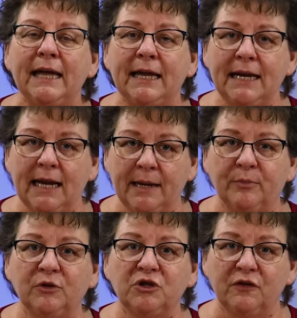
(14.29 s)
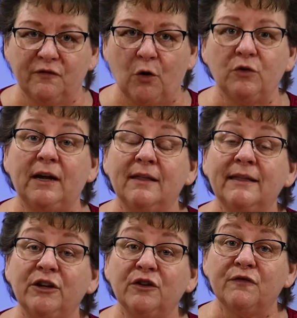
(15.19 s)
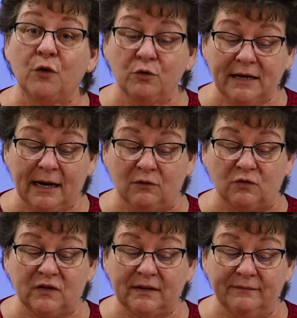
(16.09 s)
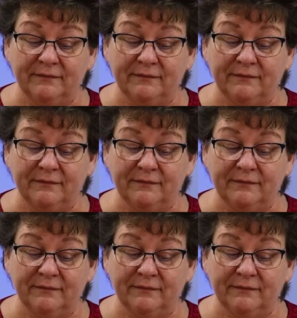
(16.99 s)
and able to vote and that your vote counts.